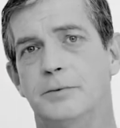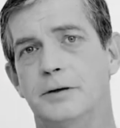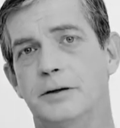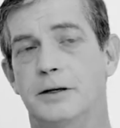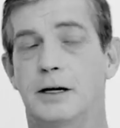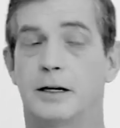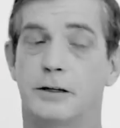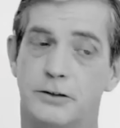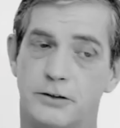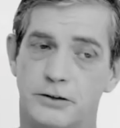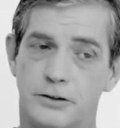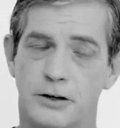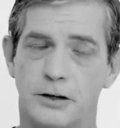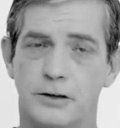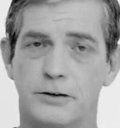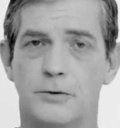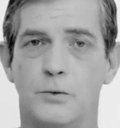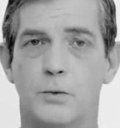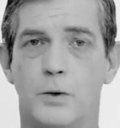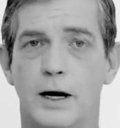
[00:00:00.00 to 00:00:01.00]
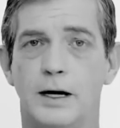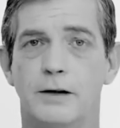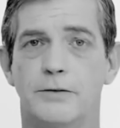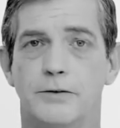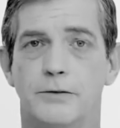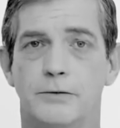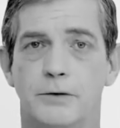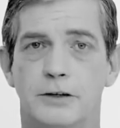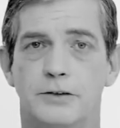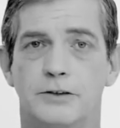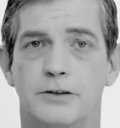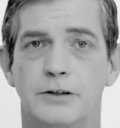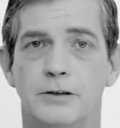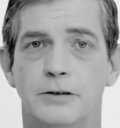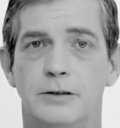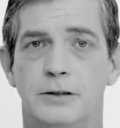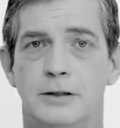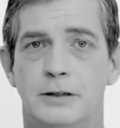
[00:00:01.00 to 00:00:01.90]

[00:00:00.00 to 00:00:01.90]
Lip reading: but they decided to wait for rescue.